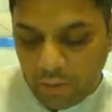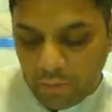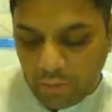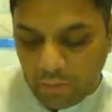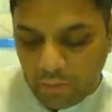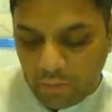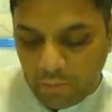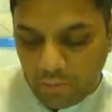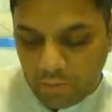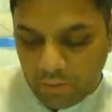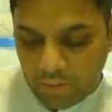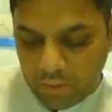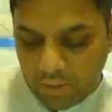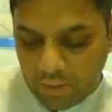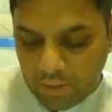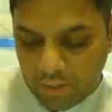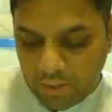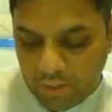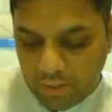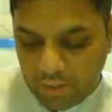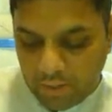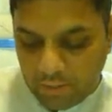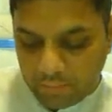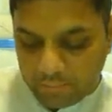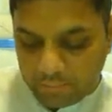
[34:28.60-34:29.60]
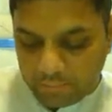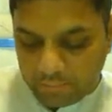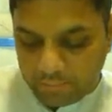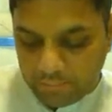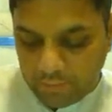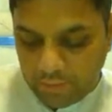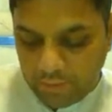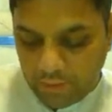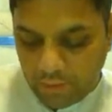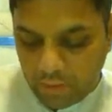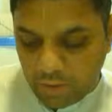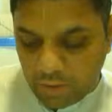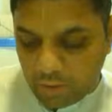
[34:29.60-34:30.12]
Now,
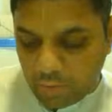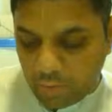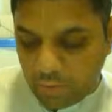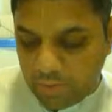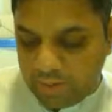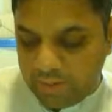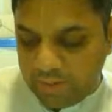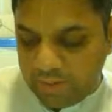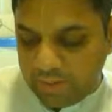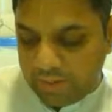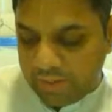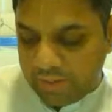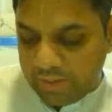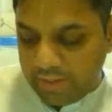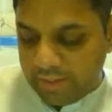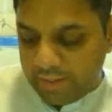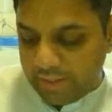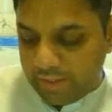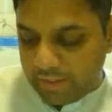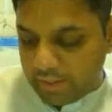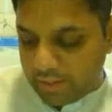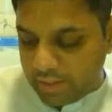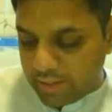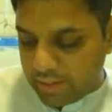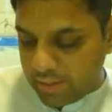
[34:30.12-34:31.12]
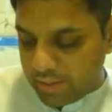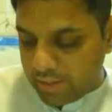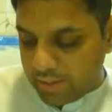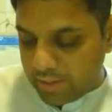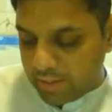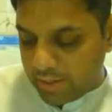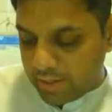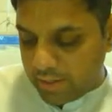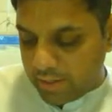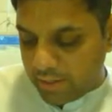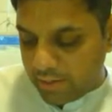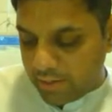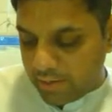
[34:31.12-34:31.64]
20,
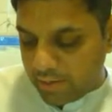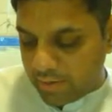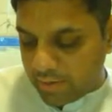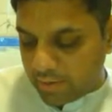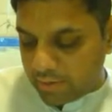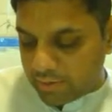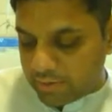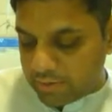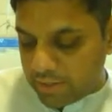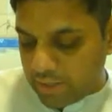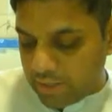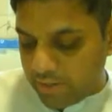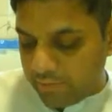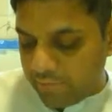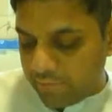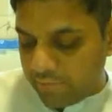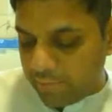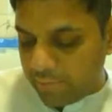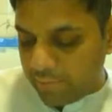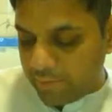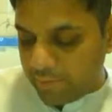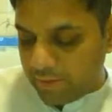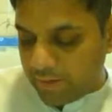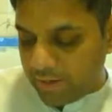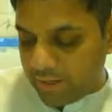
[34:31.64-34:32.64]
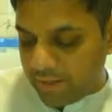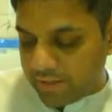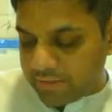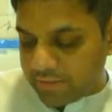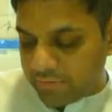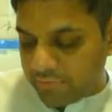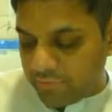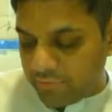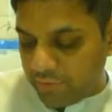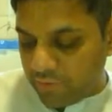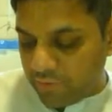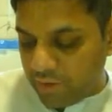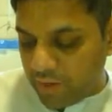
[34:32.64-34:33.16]
starting from the
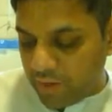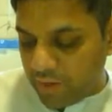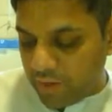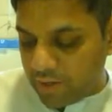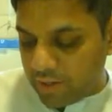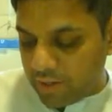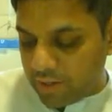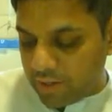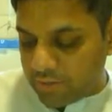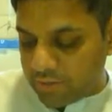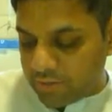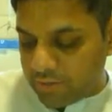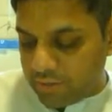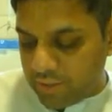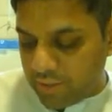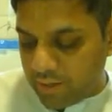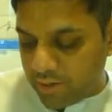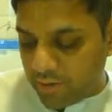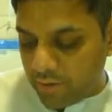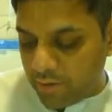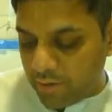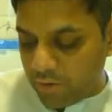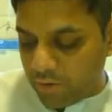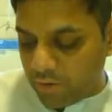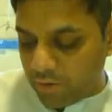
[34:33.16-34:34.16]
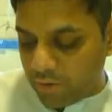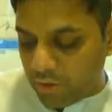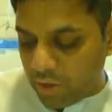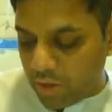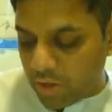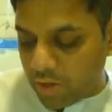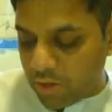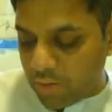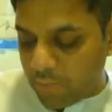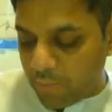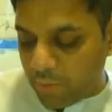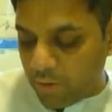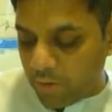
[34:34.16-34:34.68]
next word, they are
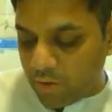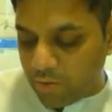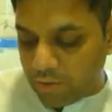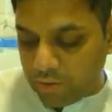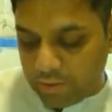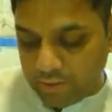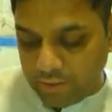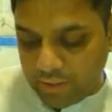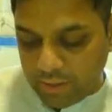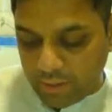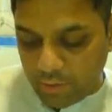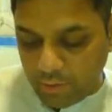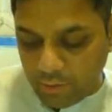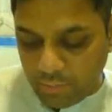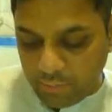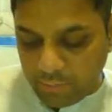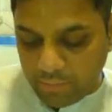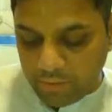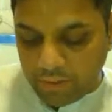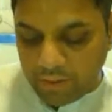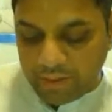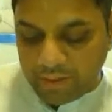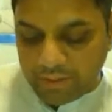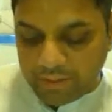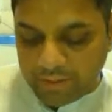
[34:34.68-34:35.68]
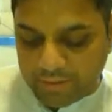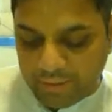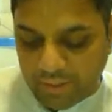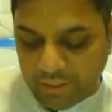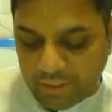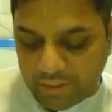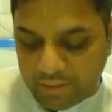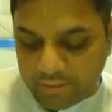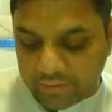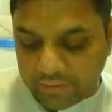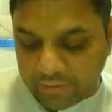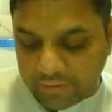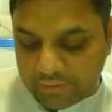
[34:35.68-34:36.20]
going to predict
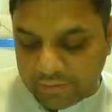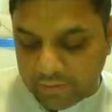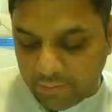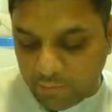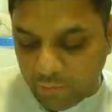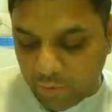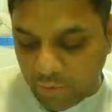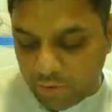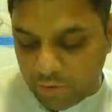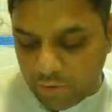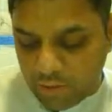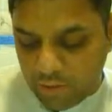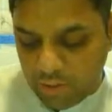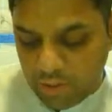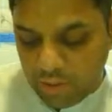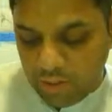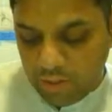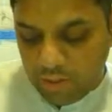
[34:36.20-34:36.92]
things about